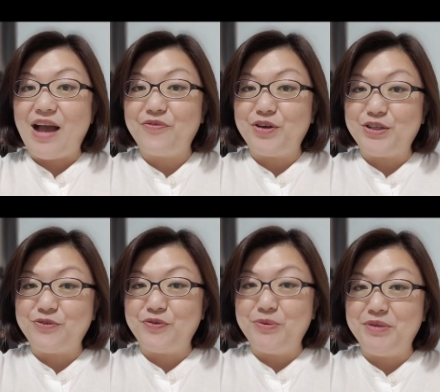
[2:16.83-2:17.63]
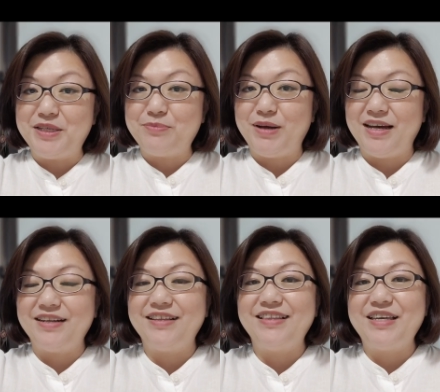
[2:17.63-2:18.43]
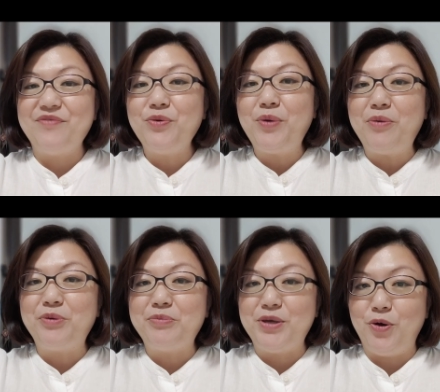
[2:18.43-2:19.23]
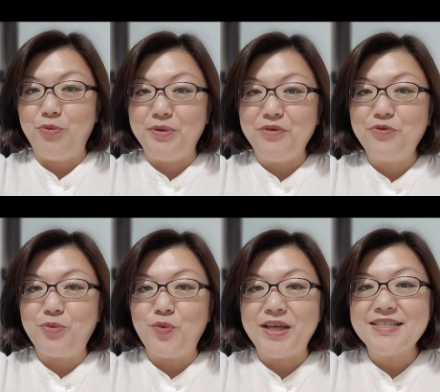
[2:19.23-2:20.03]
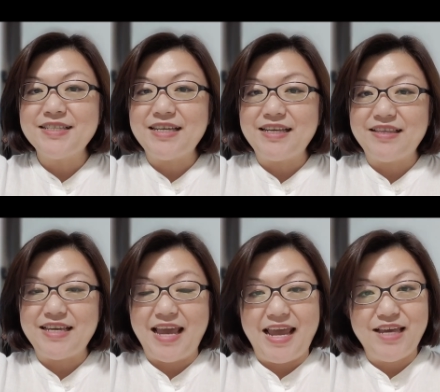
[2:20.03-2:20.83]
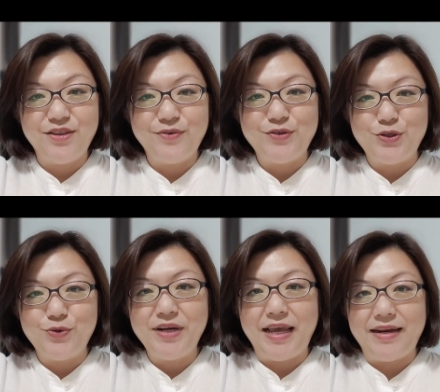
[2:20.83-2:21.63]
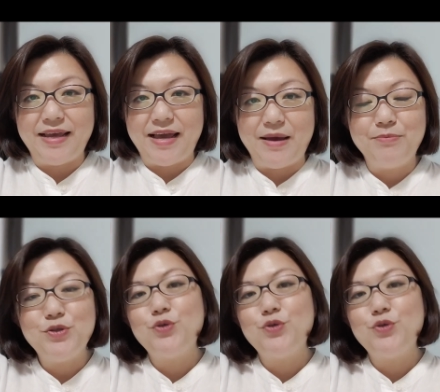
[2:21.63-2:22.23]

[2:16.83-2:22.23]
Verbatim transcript: I forgot to film this part. The giveaway will be open from Wednesday, the 8th of June, 8 a.m.